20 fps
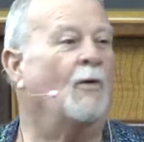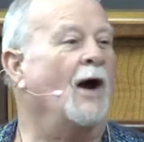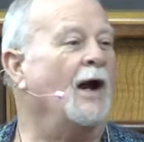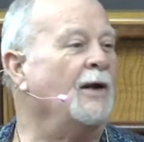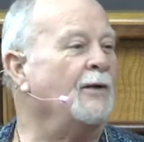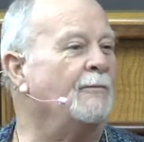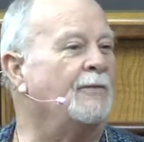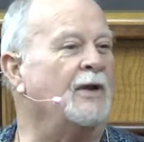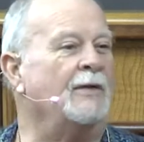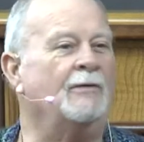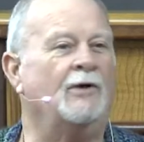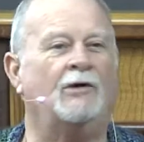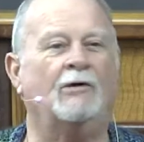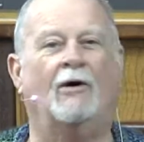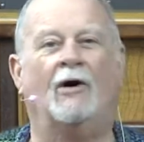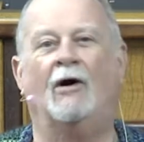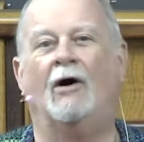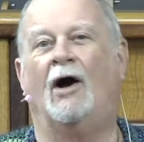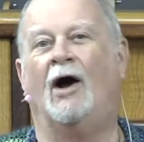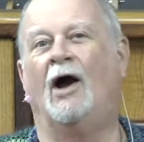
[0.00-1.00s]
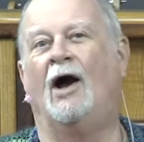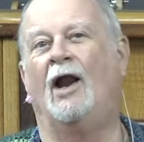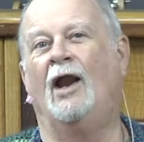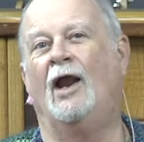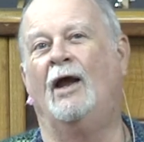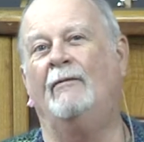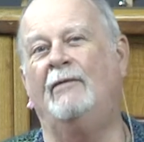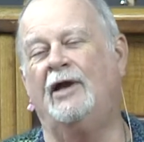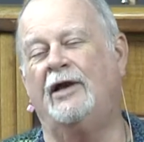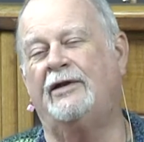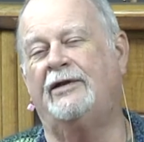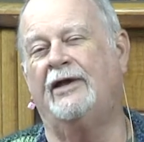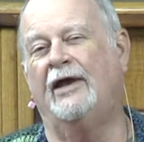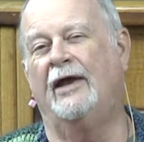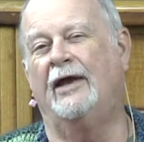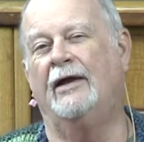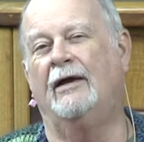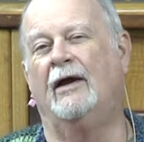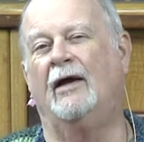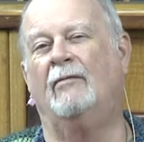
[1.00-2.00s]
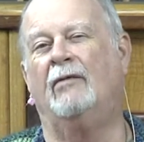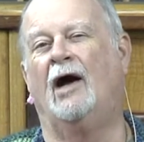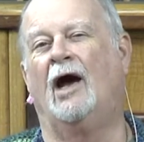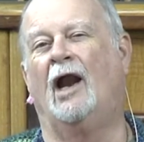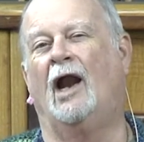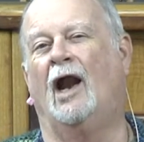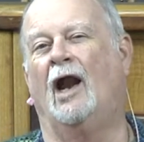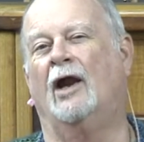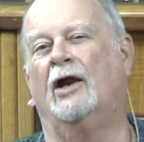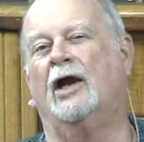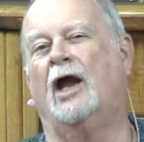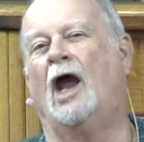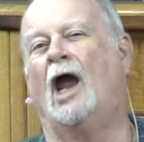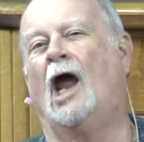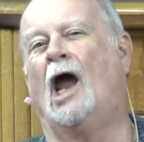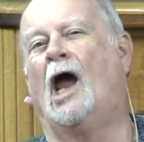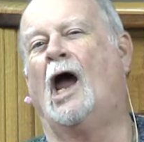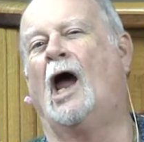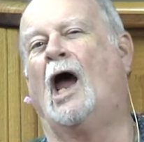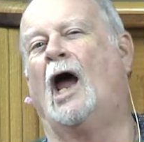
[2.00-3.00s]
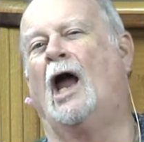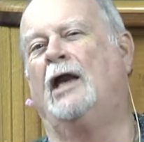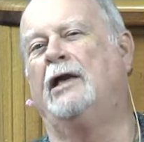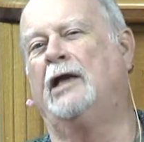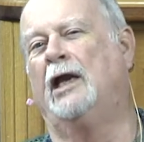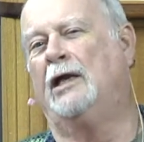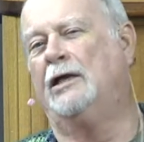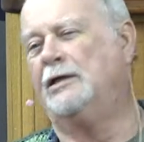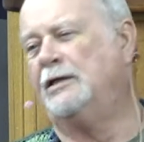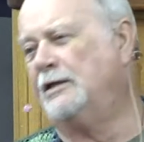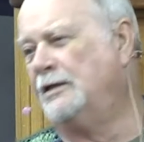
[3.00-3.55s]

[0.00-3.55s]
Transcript: Why do people go, oh, let me tell you about our God?